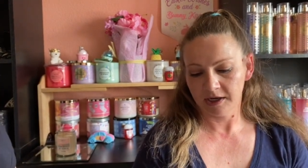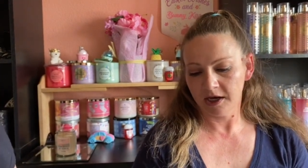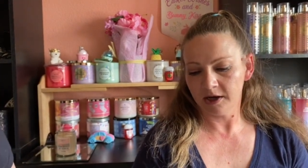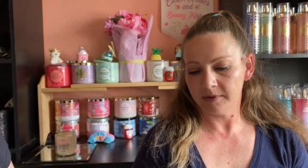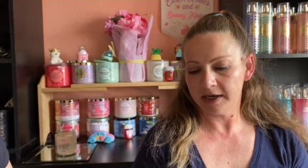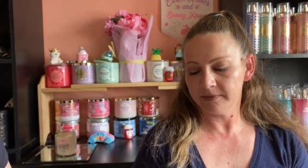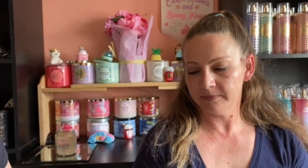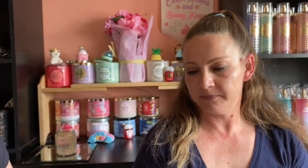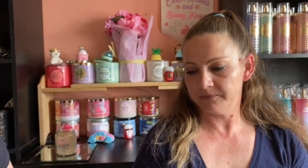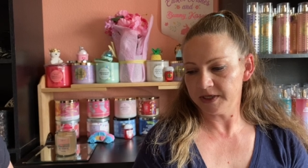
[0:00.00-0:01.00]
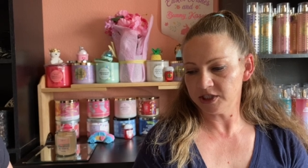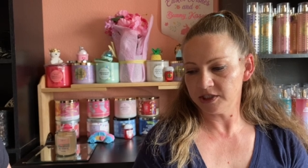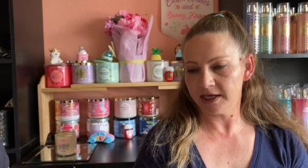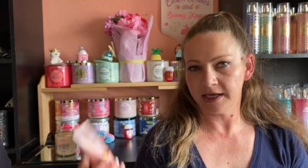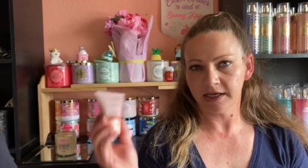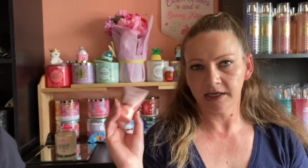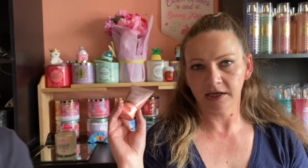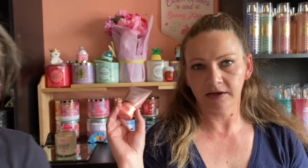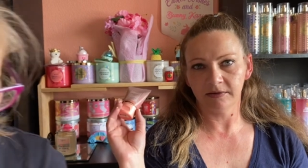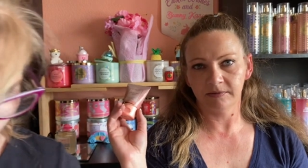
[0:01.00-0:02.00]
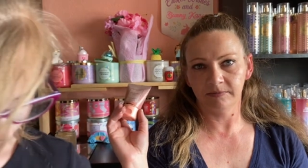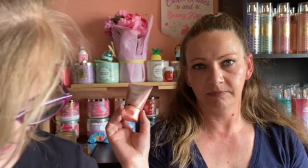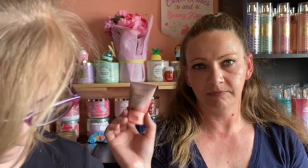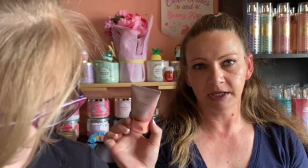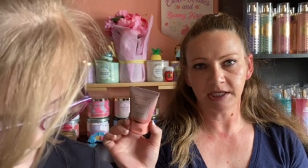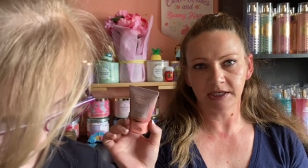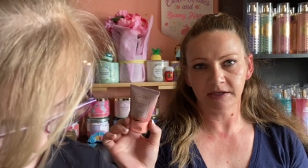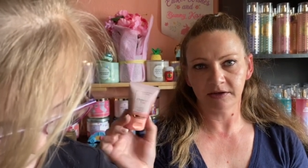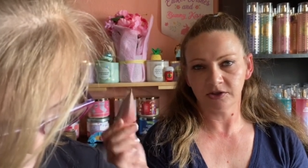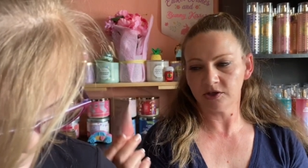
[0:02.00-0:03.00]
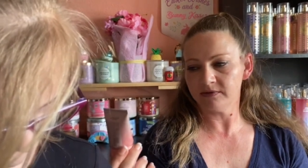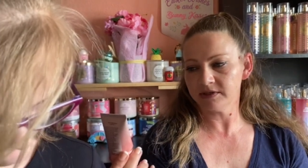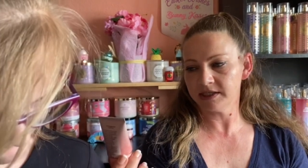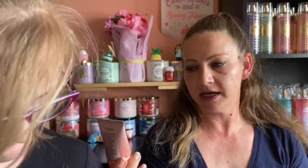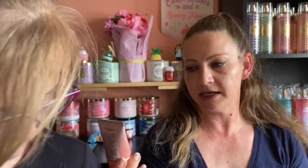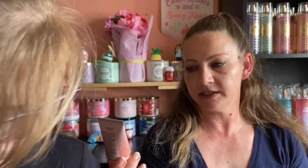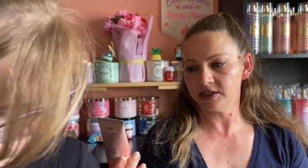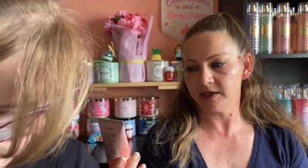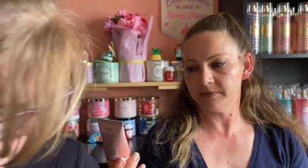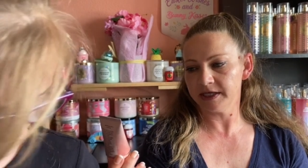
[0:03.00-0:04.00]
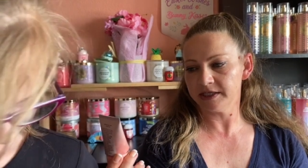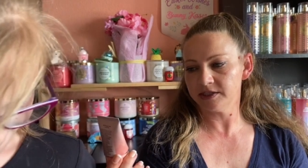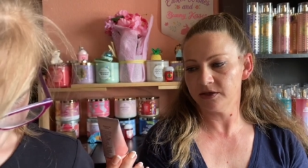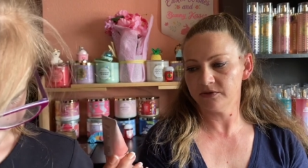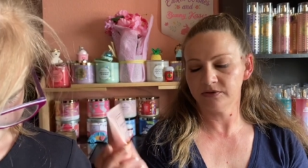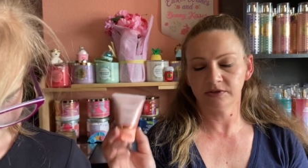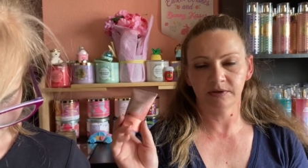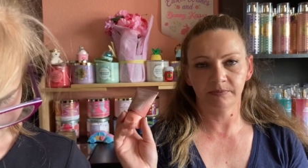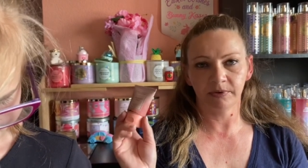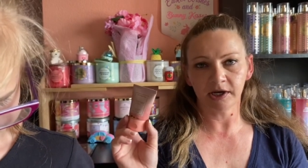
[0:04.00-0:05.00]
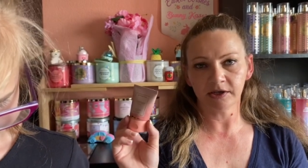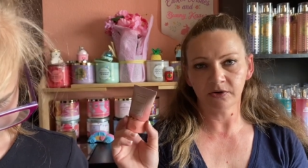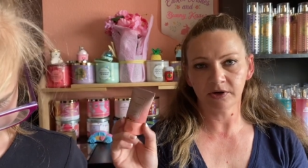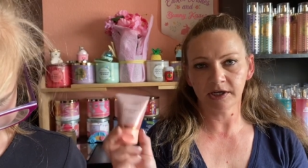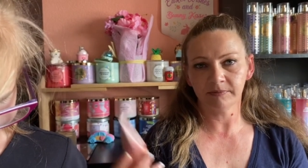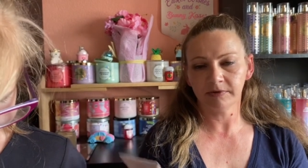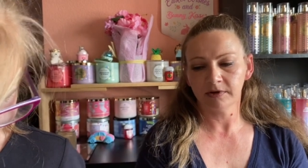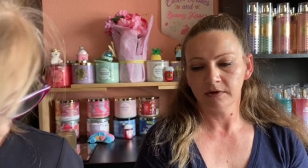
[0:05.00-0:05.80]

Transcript: I finished a mini or travel size Champagne Toast Body Cream.